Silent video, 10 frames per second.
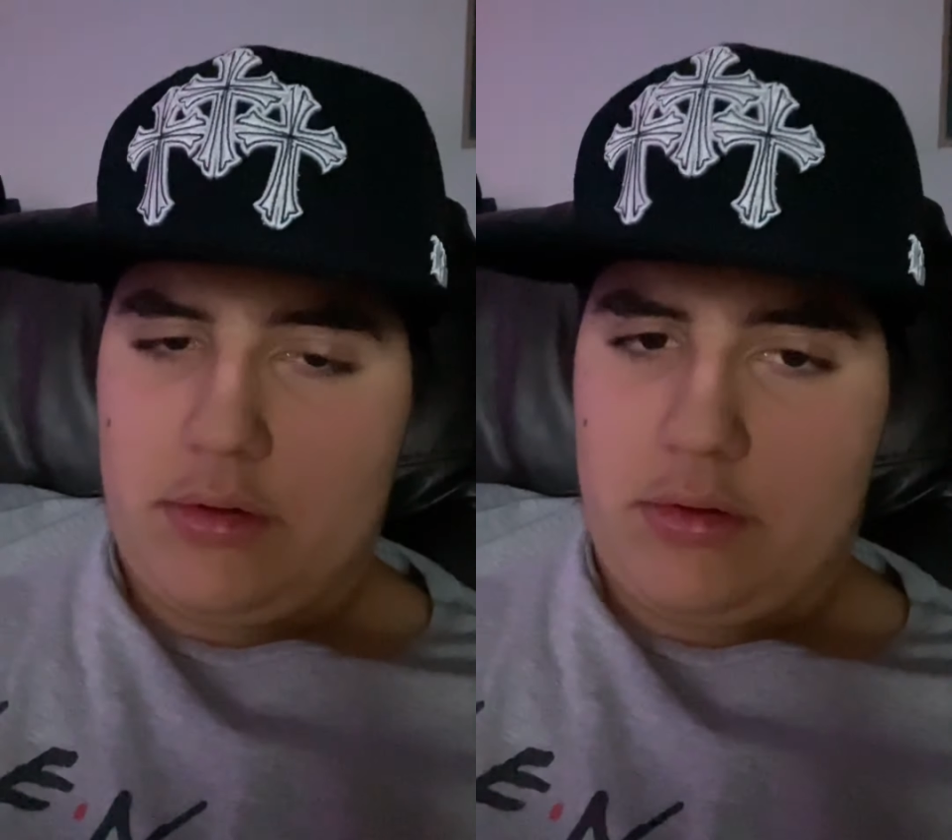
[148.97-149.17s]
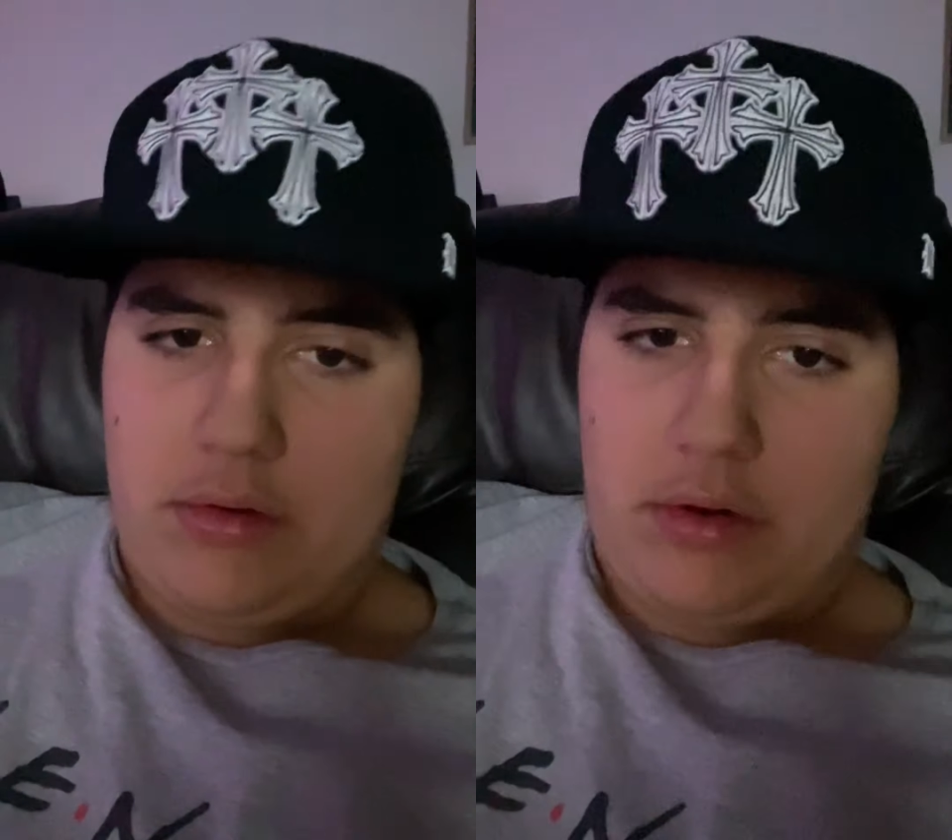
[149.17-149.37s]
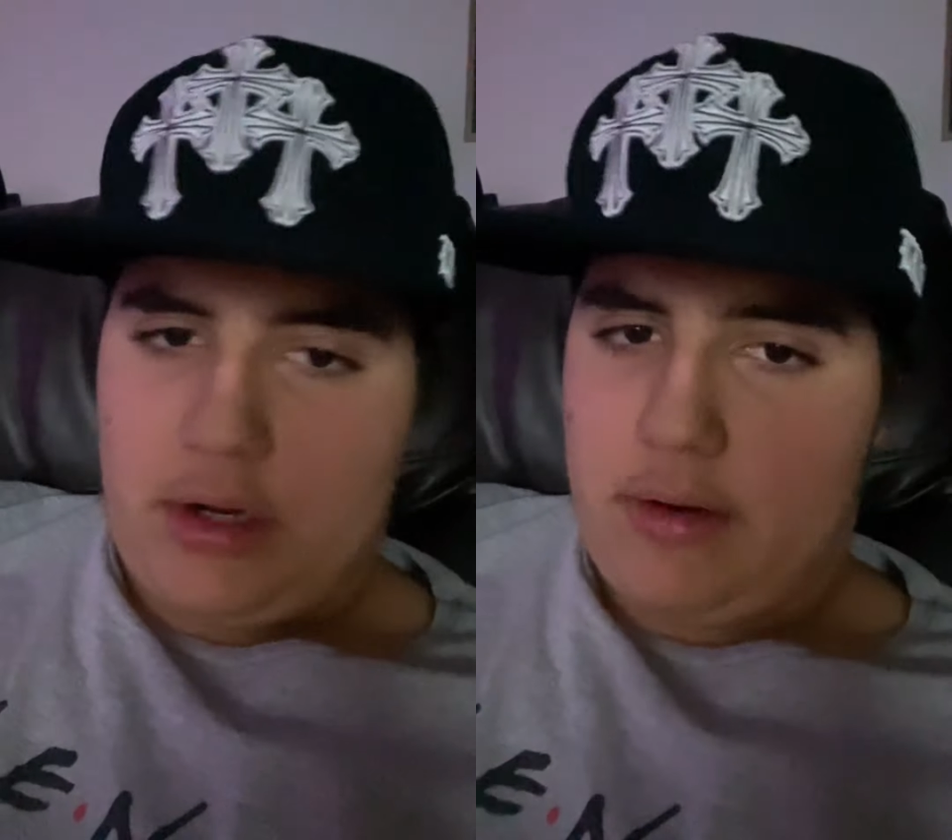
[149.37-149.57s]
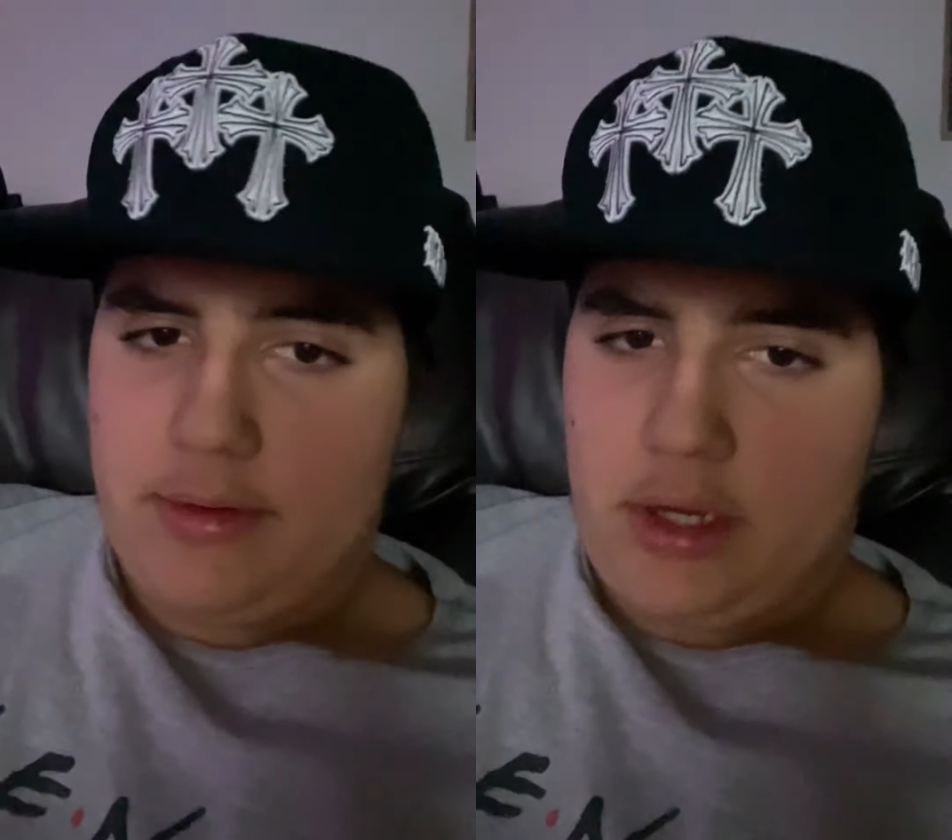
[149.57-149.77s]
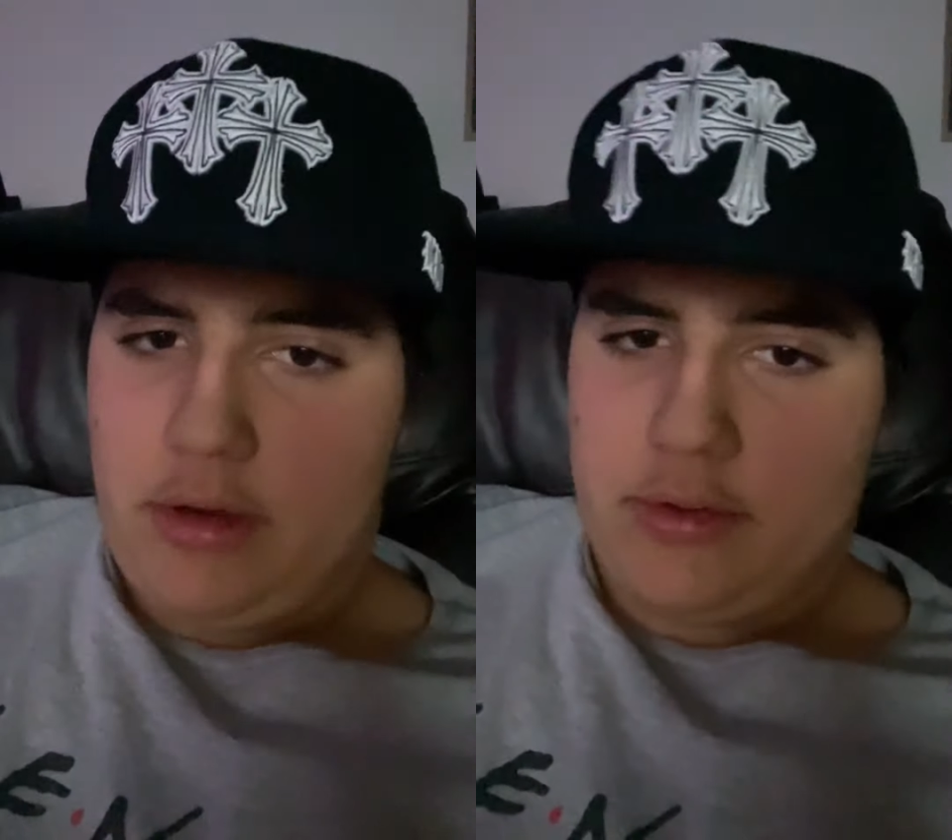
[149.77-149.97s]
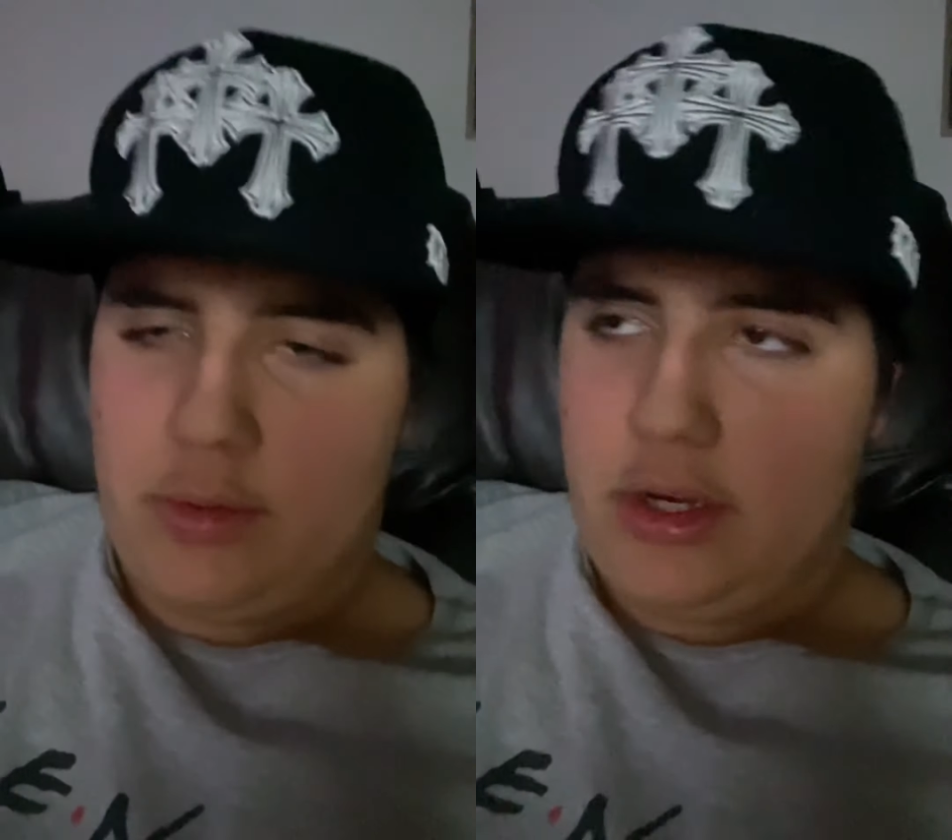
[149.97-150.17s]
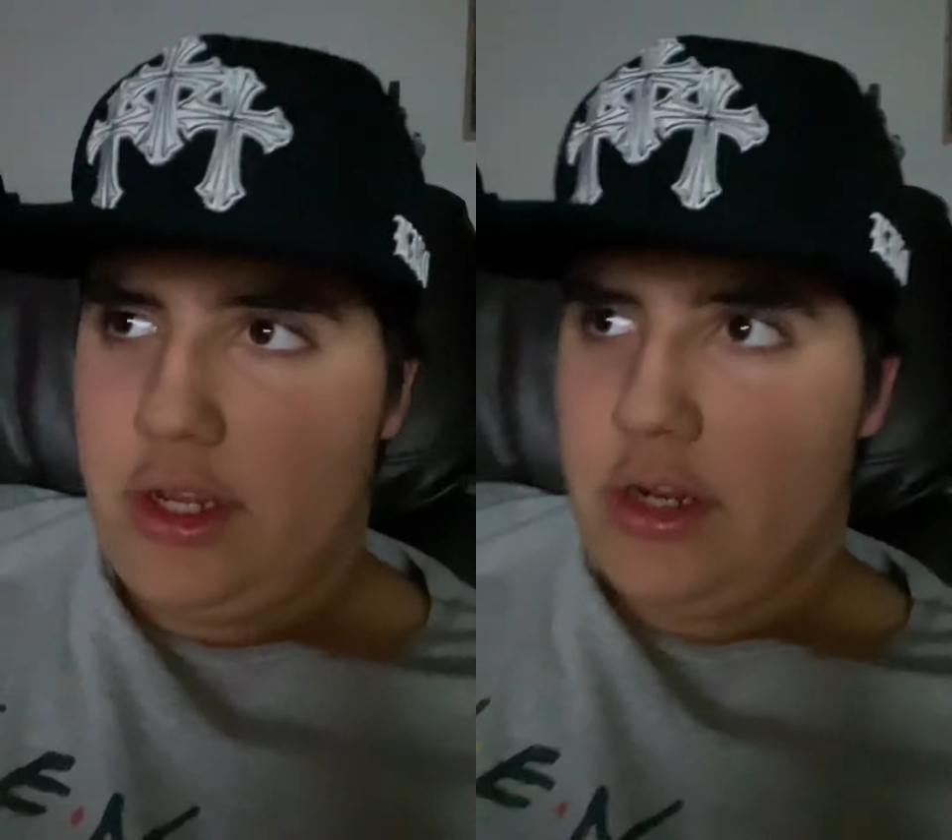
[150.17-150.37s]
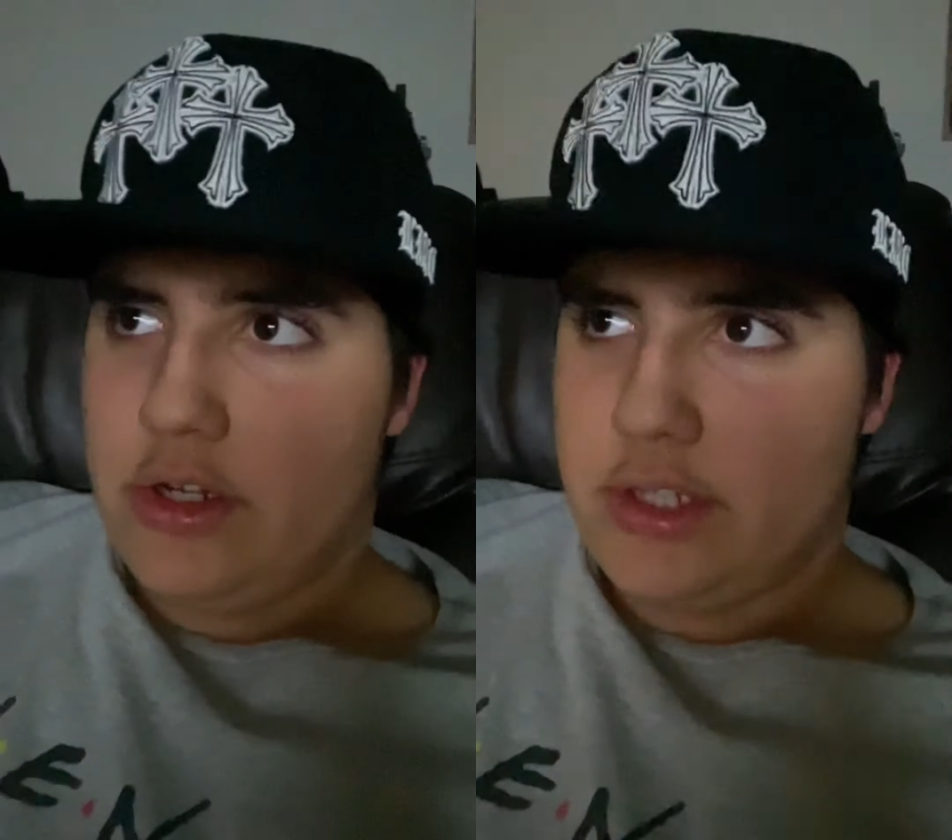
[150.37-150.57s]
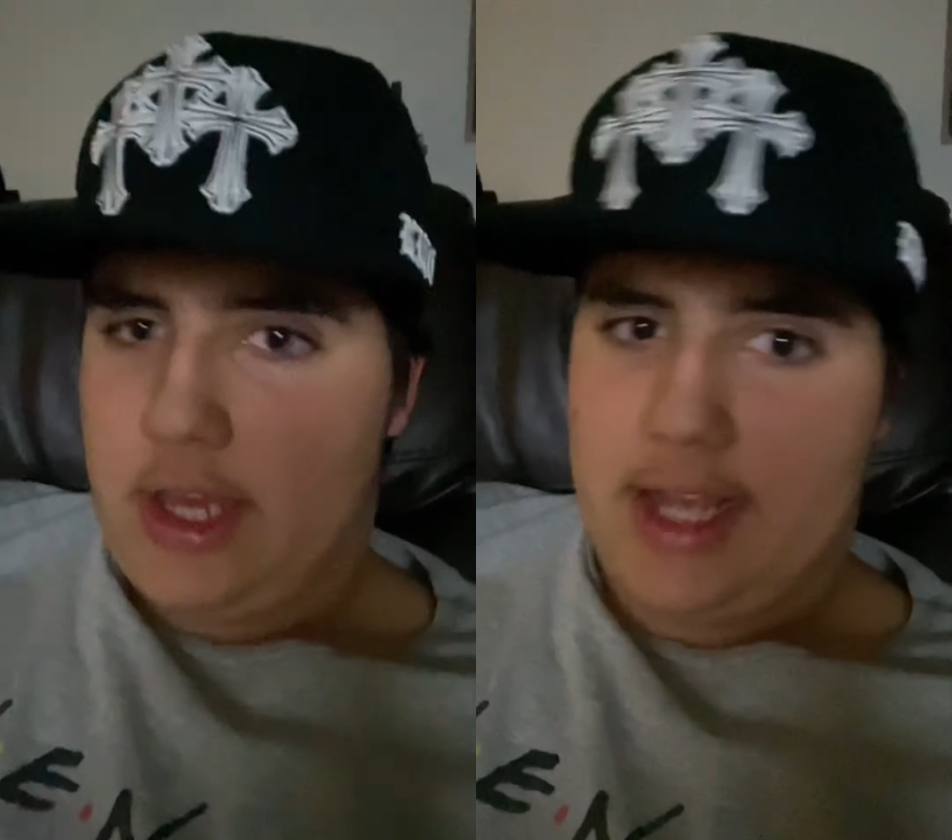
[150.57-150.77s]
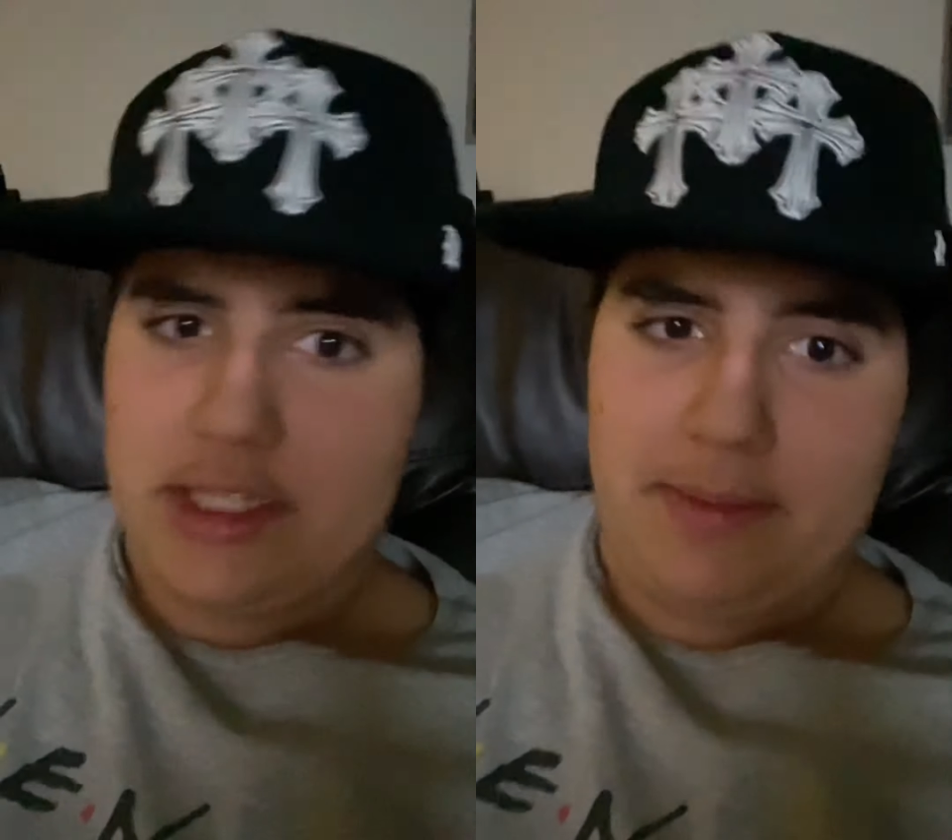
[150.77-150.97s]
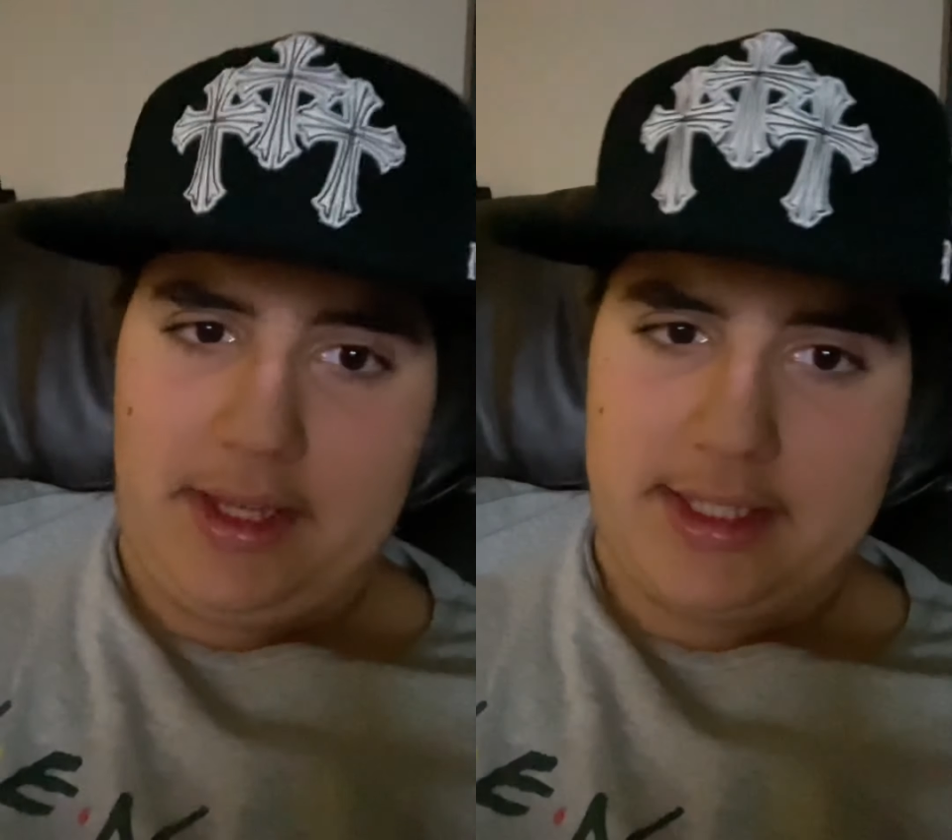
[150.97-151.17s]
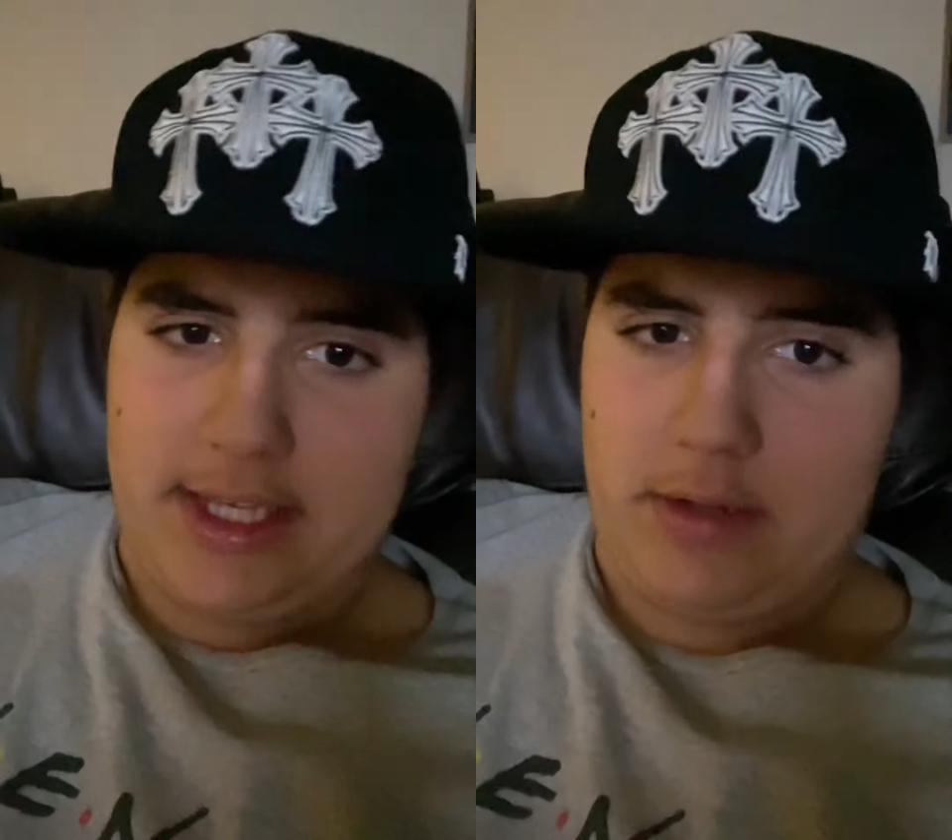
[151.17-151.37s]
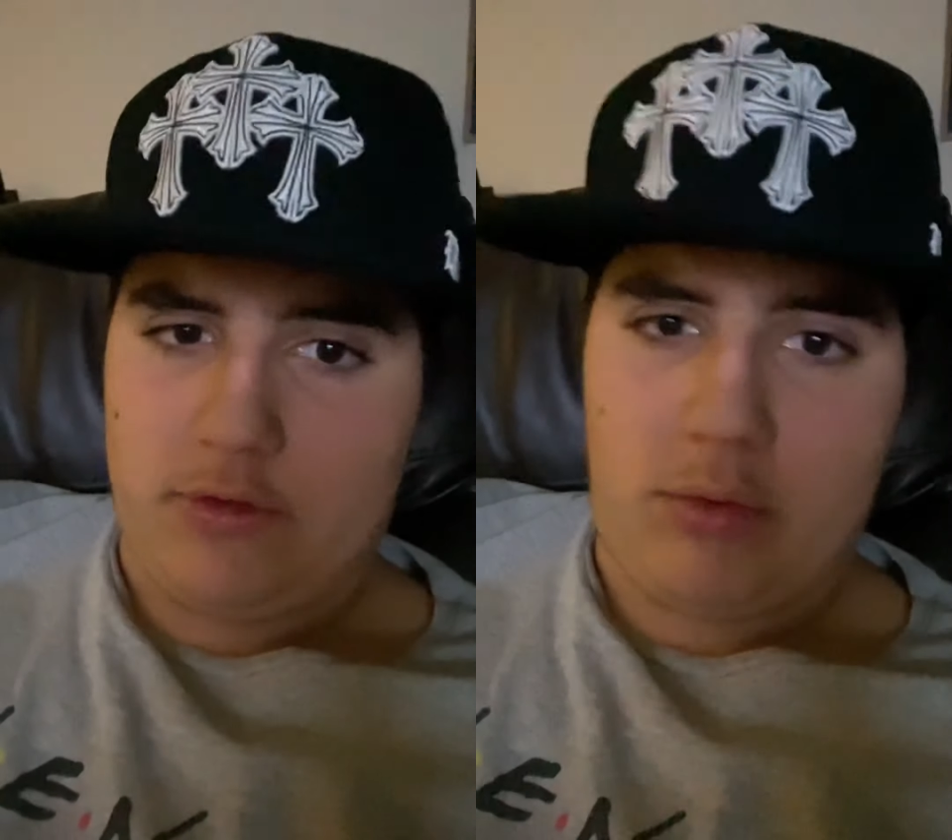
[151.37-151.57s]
Or I don't know, 20 years, it has to be like 10,